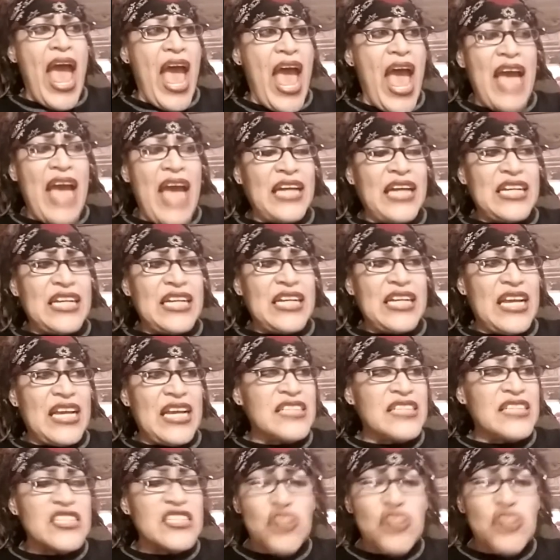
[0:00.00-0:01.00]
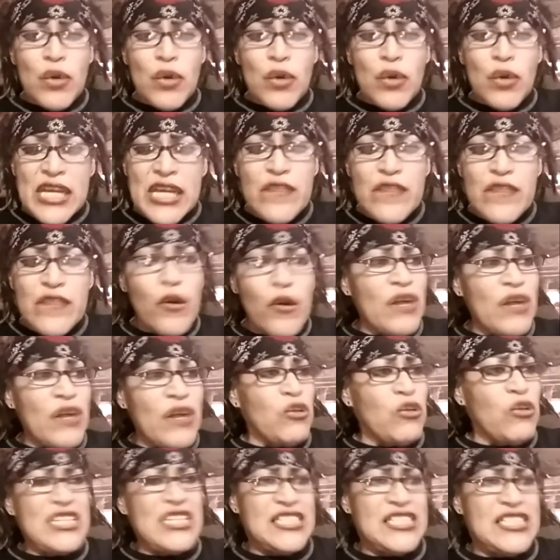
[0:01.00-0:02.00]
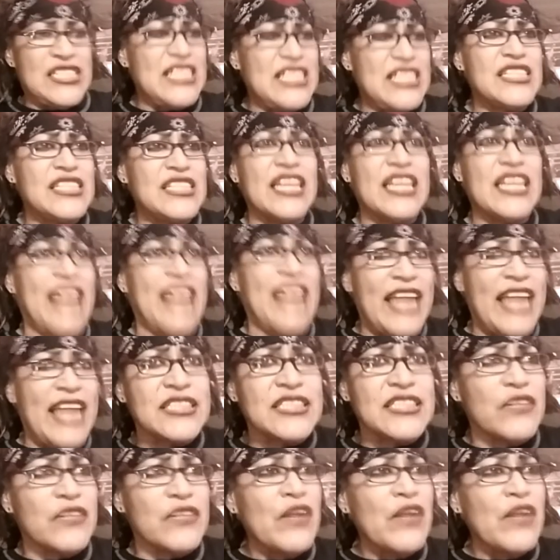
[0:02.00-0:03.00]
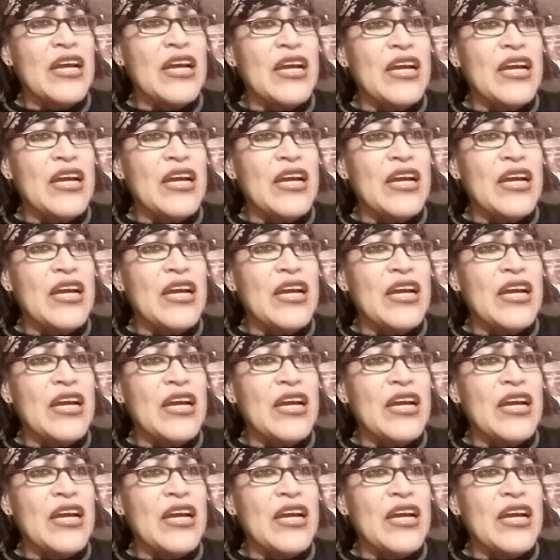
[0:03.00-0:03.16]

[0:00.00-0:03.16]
And is he so evil, or is he selective?